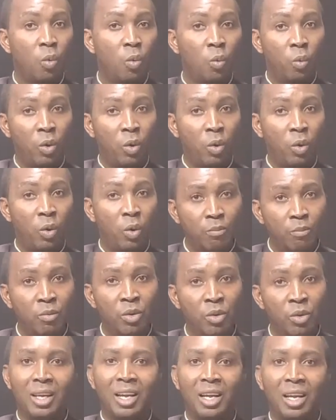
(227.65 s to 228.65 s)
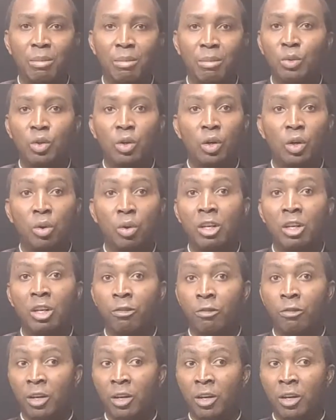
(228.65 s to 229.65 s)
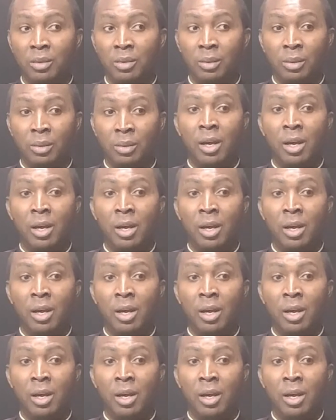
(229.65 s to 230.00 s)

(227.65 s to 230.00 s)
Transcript: where they can be able to record different